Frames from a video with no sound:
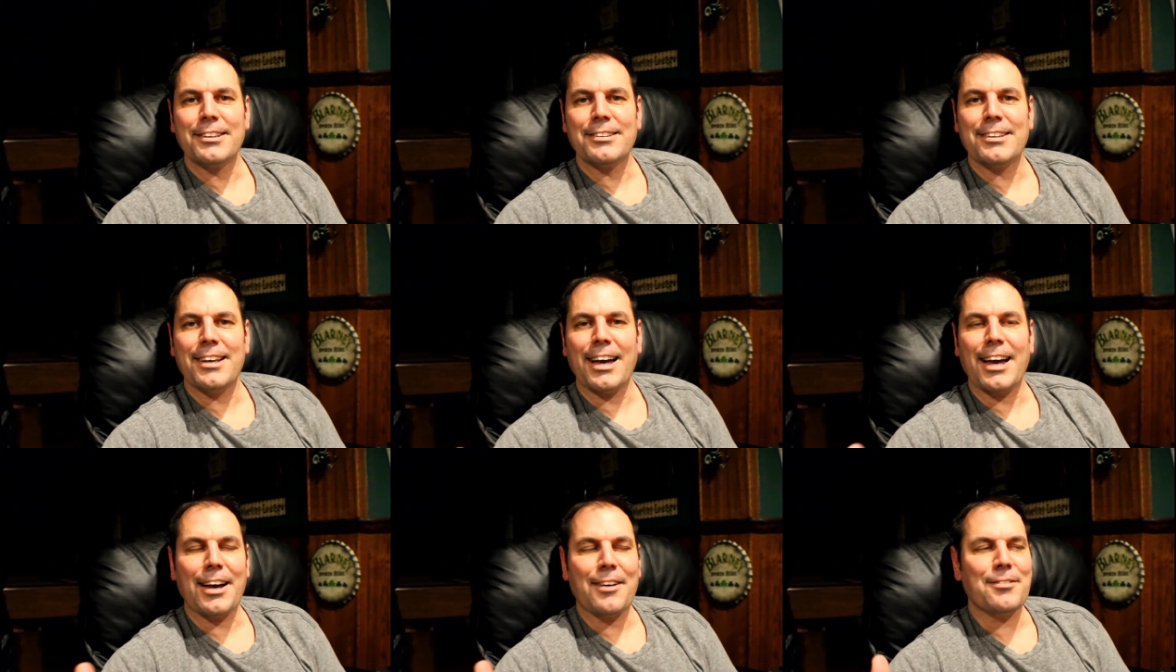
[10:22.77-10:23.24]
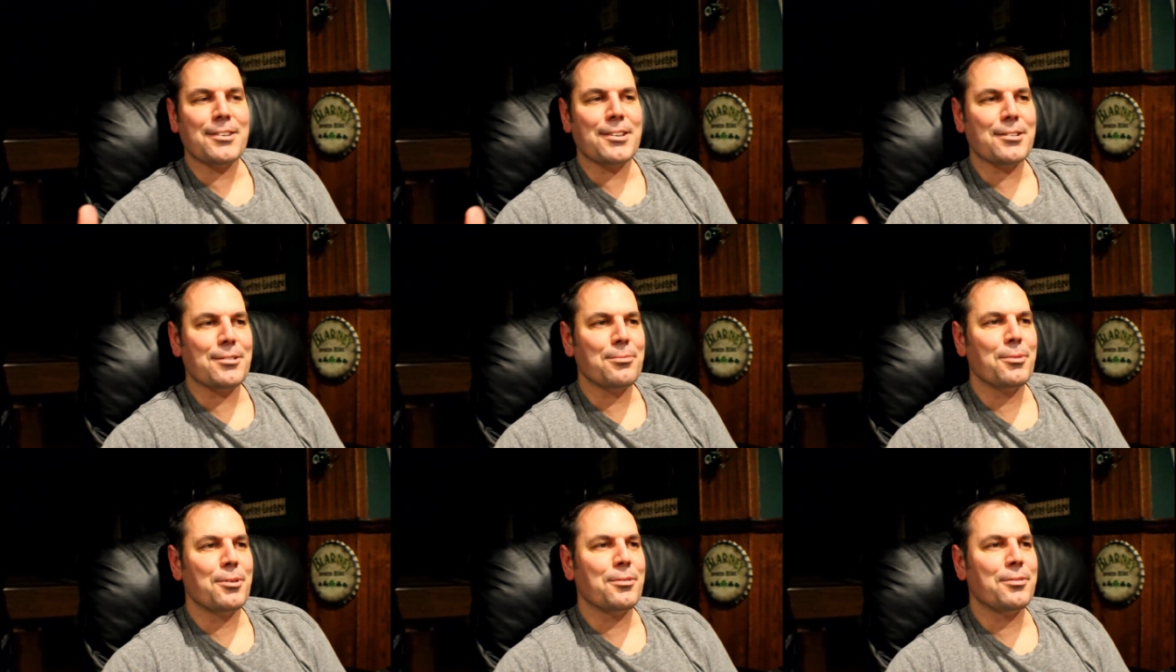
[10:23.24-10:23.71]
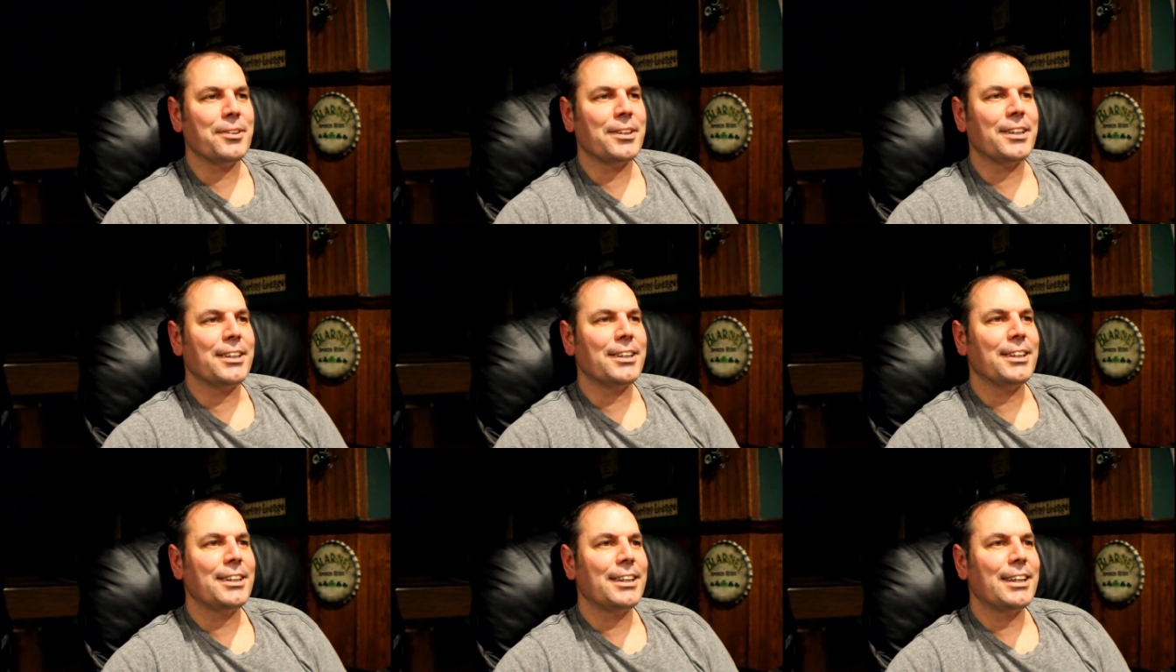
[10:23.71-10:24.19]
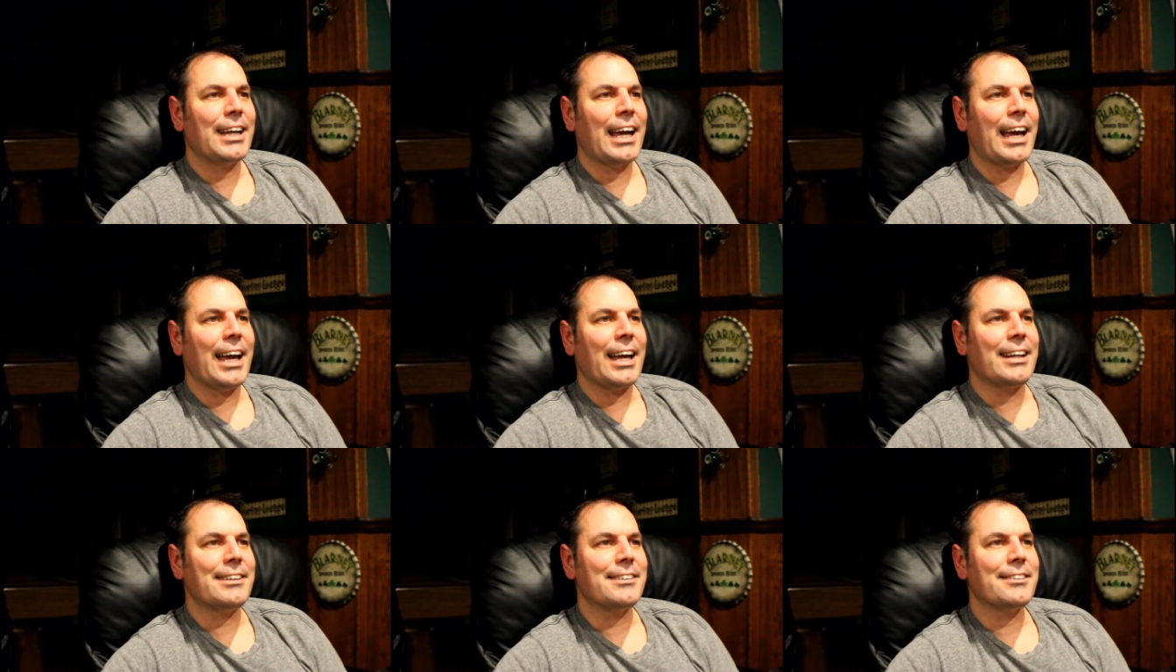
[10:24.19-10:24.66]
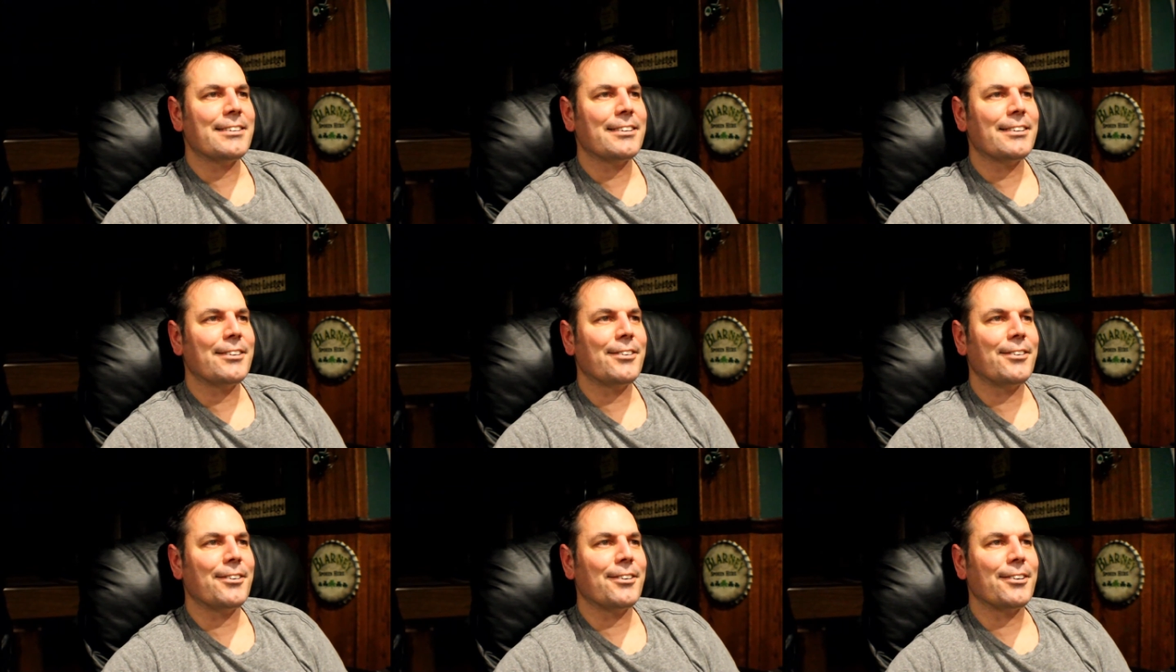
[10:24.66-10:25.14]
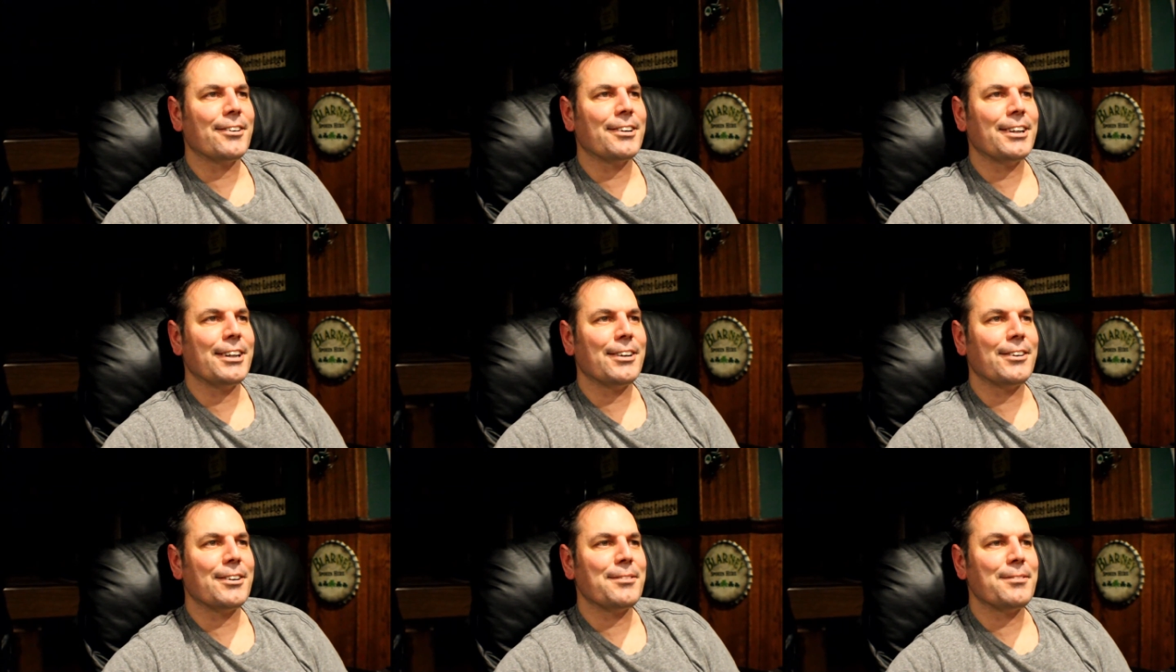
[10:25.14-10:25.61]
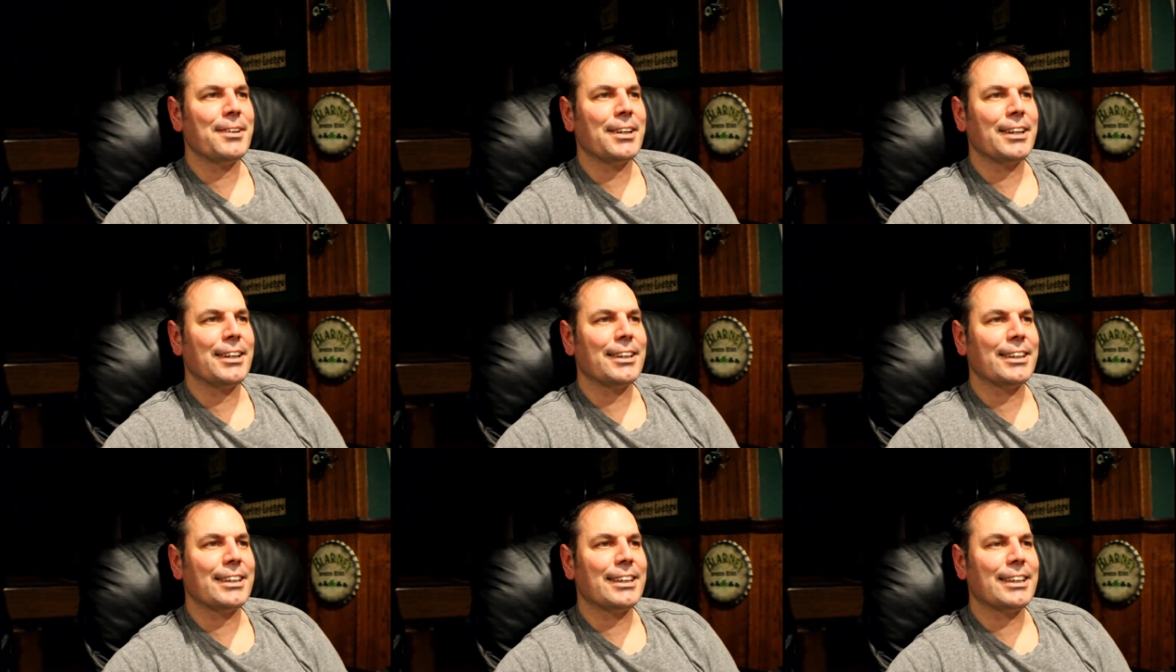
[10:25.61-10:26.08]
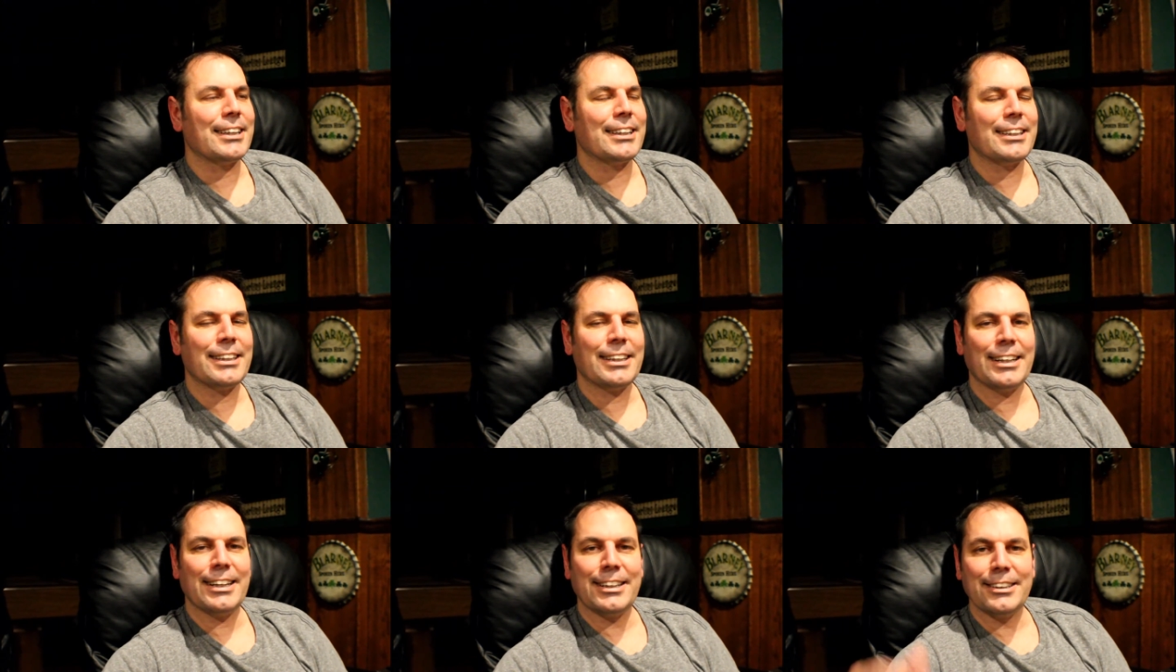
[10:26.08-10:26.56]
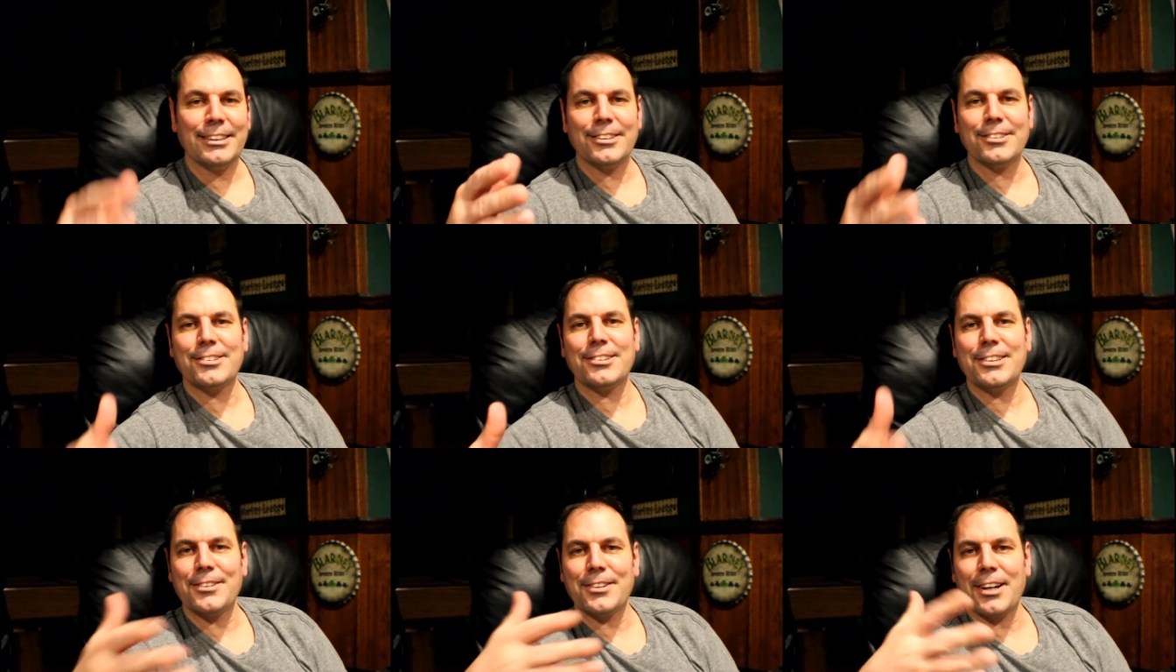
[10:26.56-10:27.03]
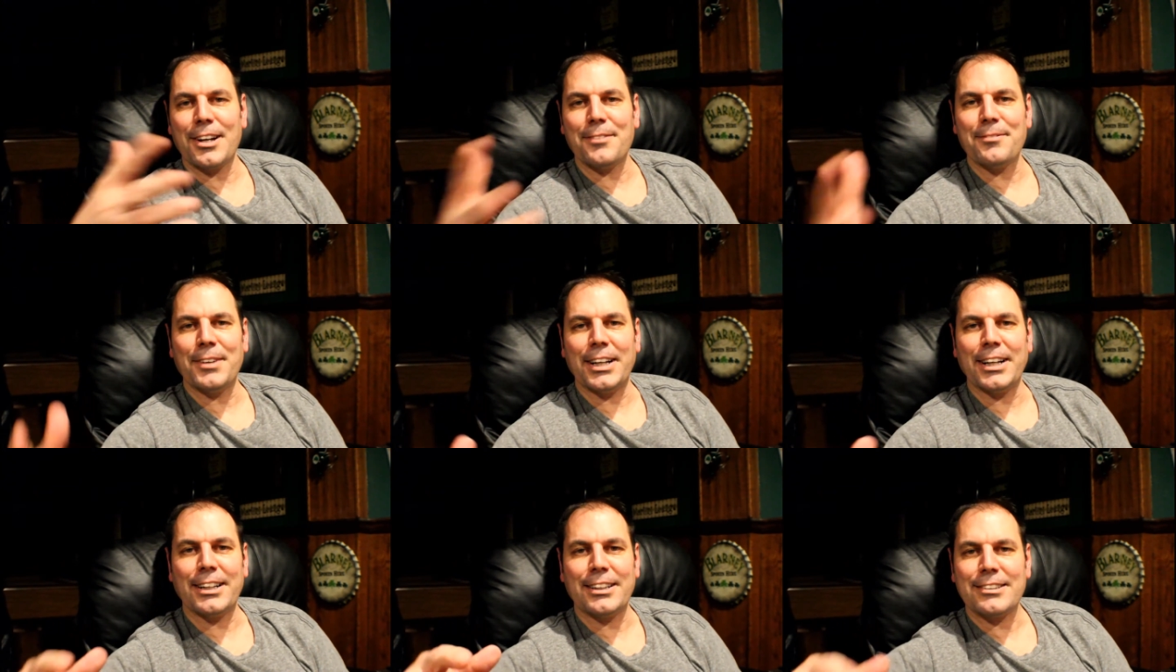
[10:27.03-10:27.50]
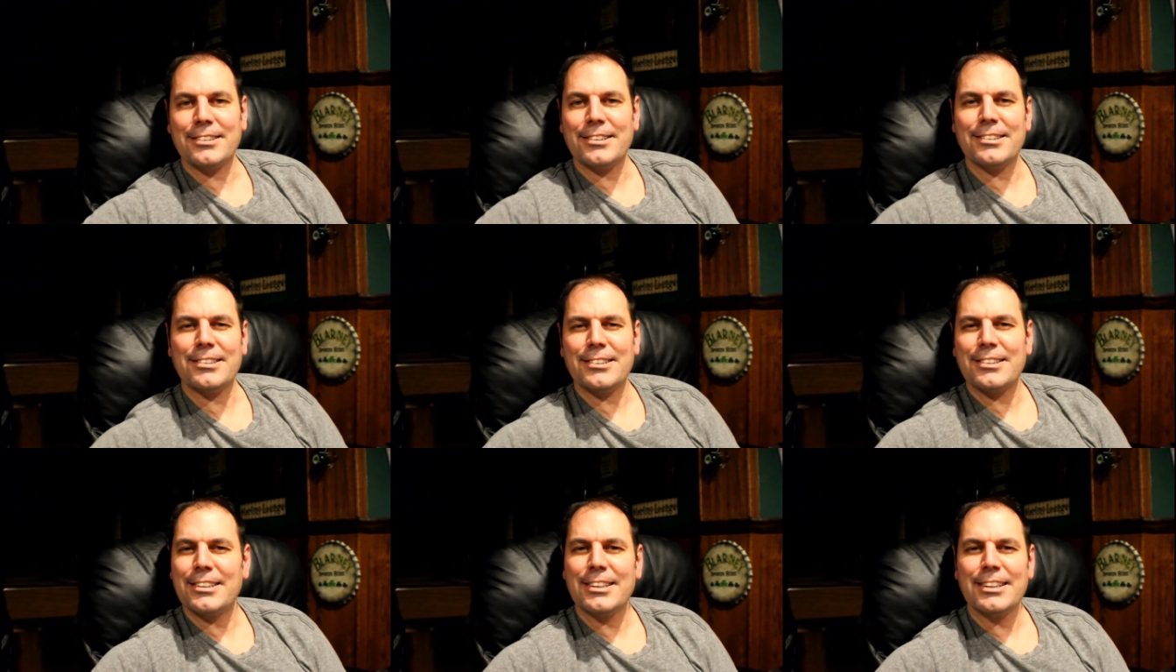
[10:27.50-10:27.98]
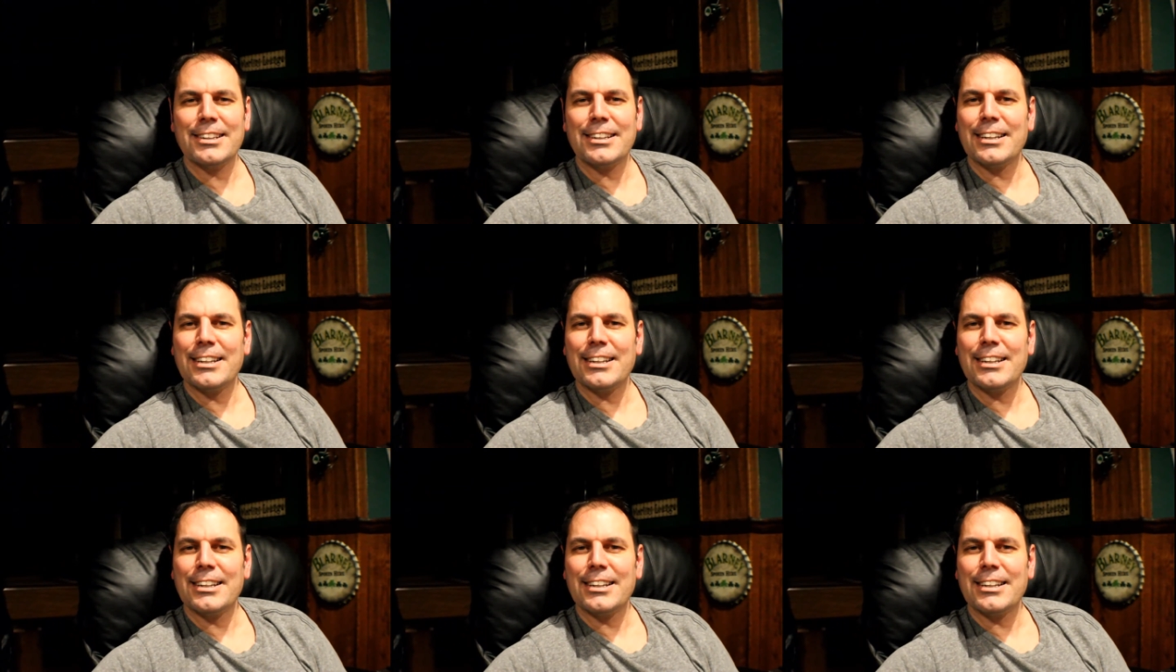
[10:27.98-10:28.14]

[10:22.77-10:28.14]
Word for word: to have this movie end. Or, you know what I mean? Like, and you'll see what I mean. It's just,